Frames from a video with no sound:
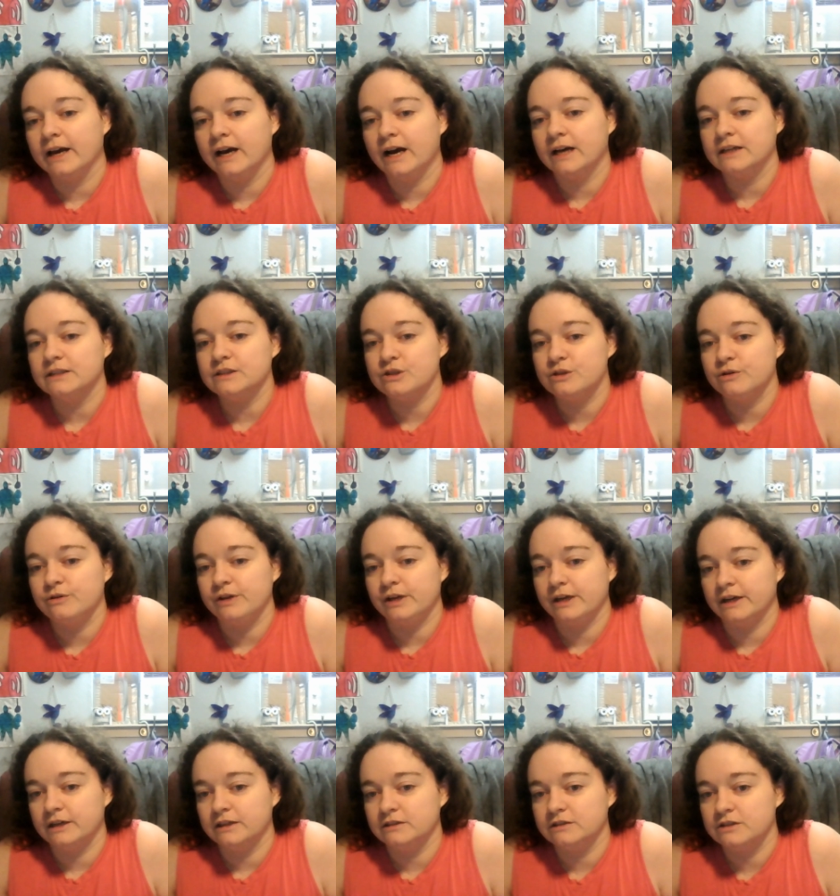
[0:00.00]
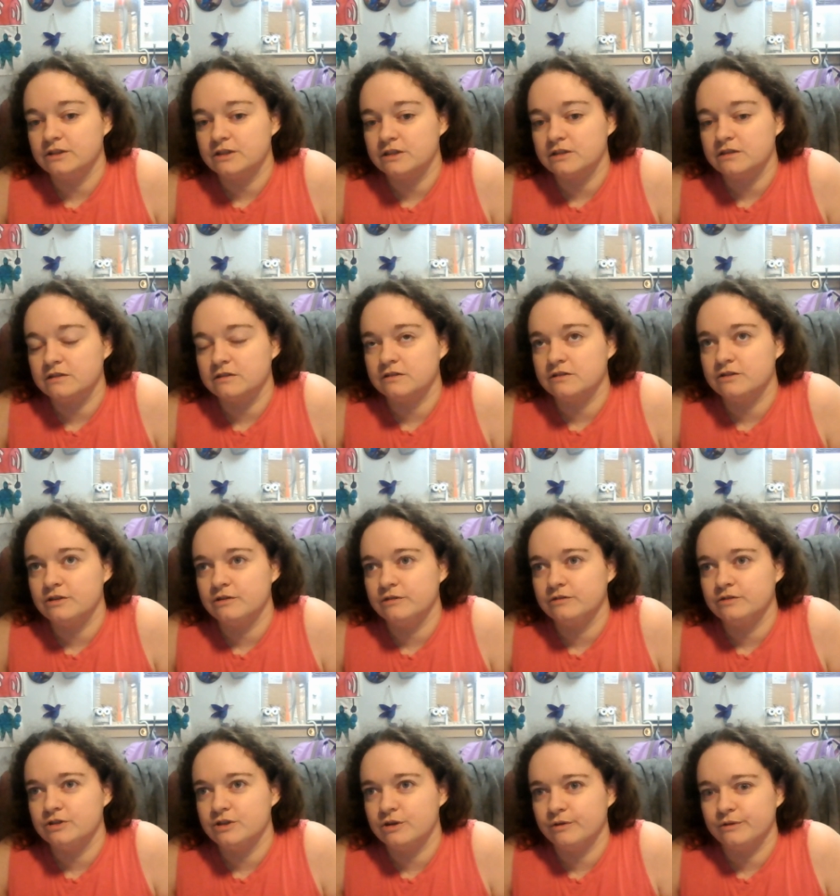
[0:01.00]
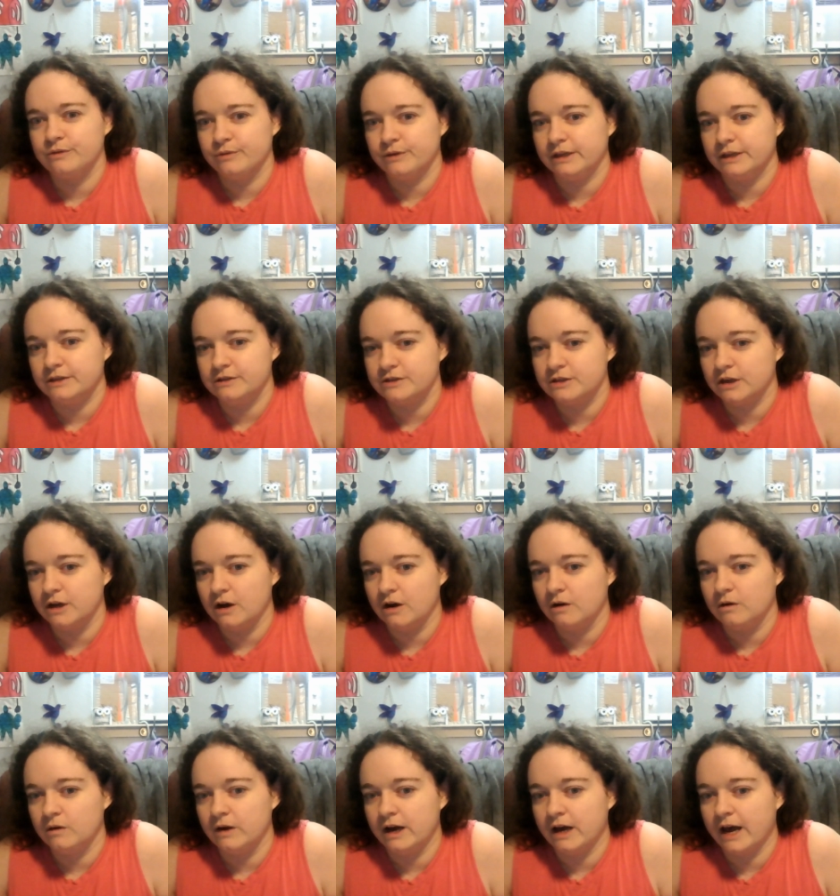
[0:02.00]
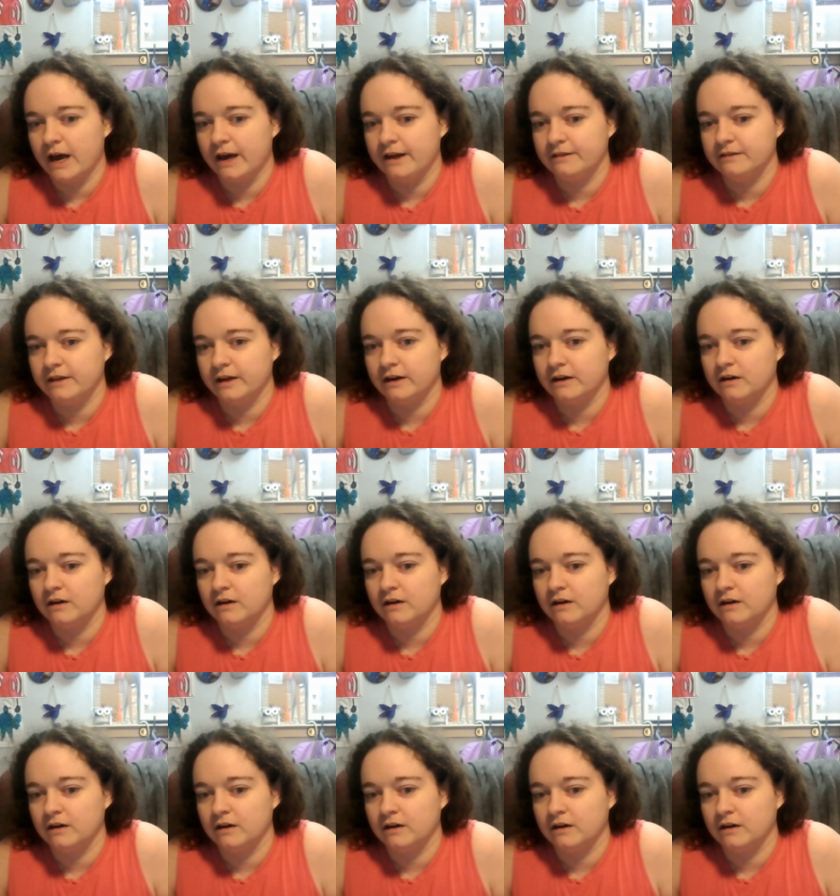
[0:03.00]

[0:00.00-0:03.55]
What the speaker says: 2 or 3 years ago at their